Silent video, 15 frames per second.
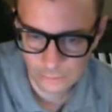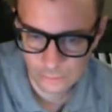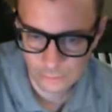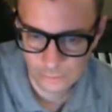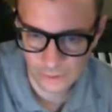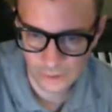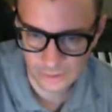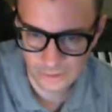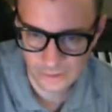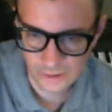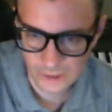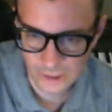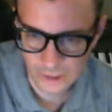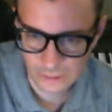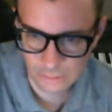
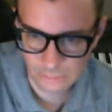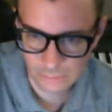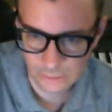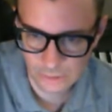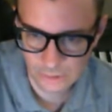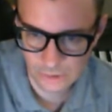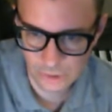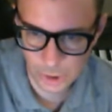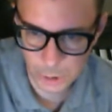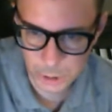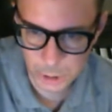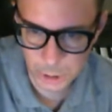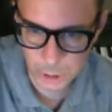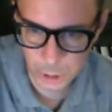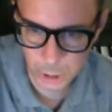Dusty. It is
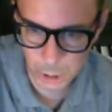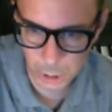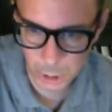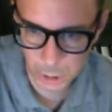dust in here.